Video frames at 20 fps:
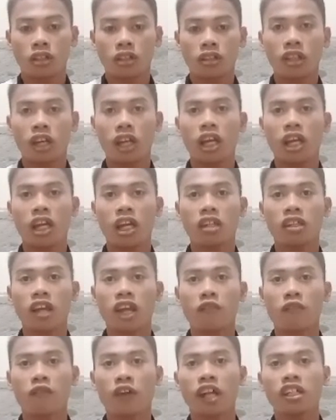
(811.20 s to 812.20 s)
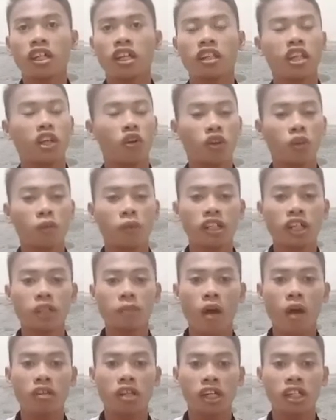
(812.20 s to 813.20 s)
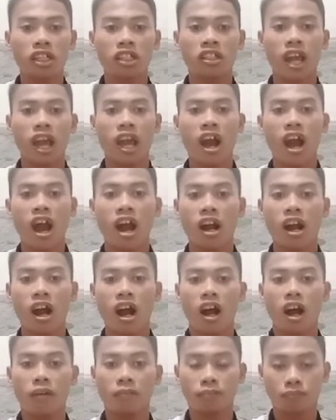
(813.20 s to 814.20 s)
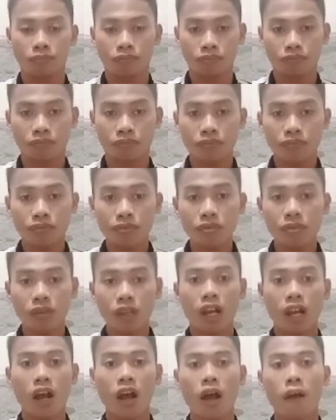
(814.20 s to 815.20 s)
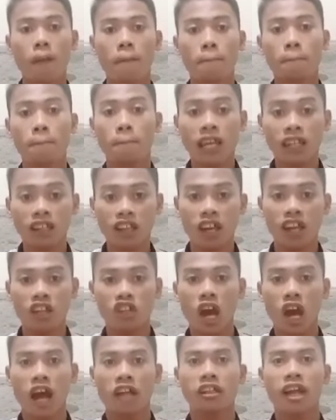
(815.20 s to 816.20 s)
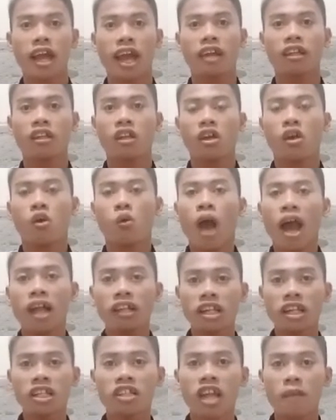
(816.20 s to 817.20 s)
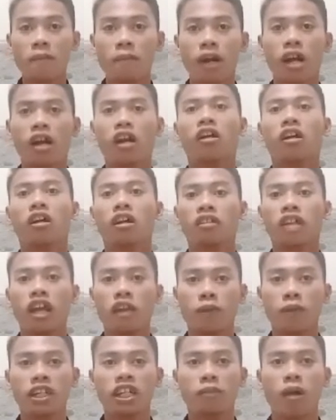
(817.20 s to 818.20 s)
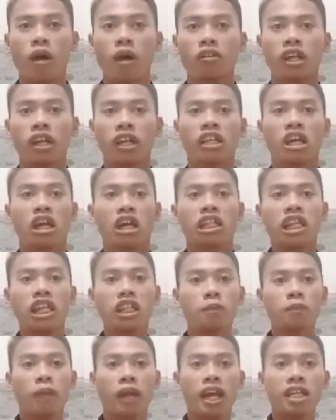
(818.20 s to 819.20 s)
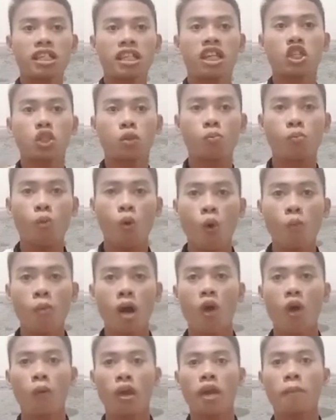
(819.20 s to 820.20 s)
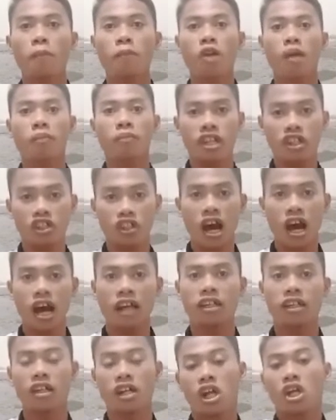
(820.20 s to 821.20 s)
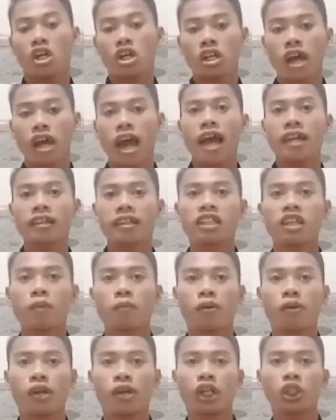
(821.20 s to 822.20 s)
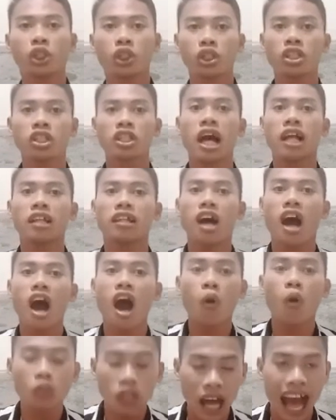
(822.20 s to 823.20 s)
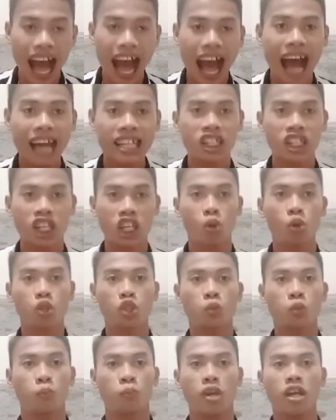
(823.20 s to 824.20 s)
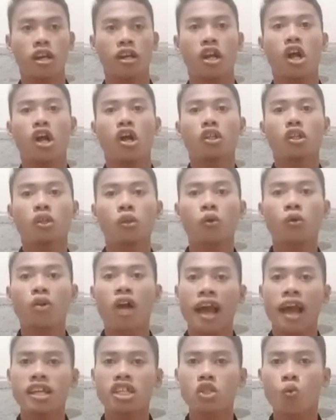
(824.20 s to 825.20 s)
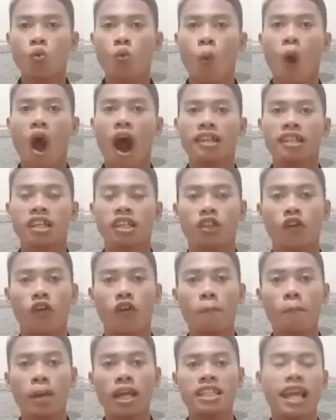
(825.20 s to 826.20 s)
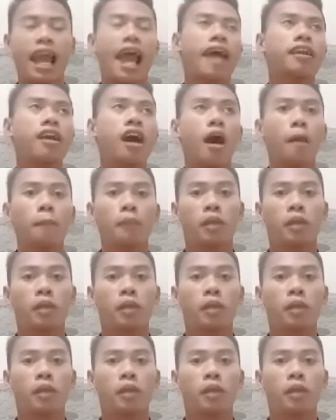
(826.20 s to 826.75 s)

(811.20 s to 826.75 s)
the convergent boundaries, they are meet each other, and while these divergent boundaries, this place is moved away from each other, and the separations allow the asthenosphere to rise towards the surface, and